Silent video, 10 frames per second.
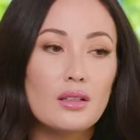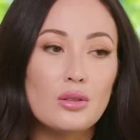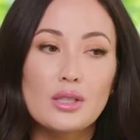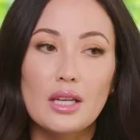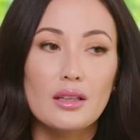
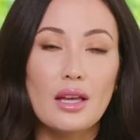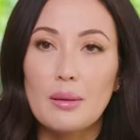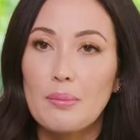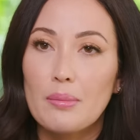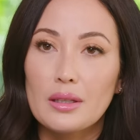using it
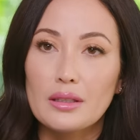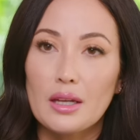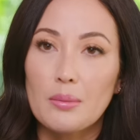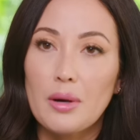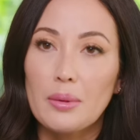like in, in
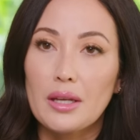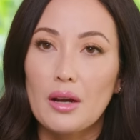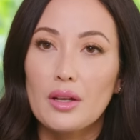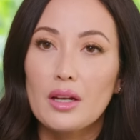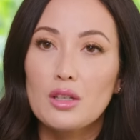like a public
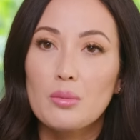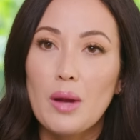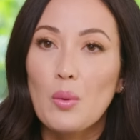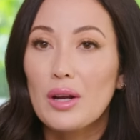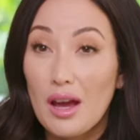area, you
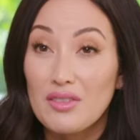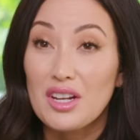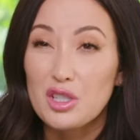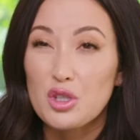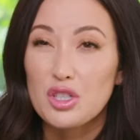might wanna have
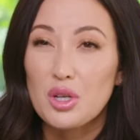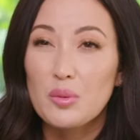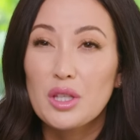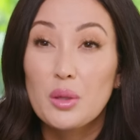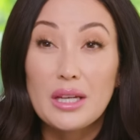an extra shirt
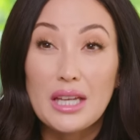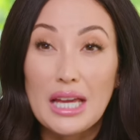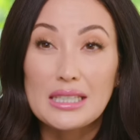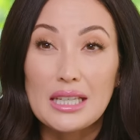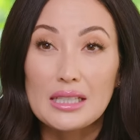with you in
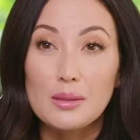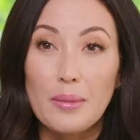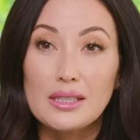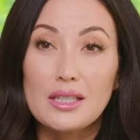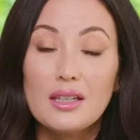case it gets
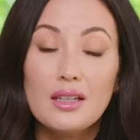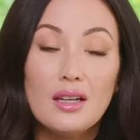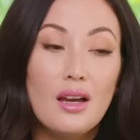messy.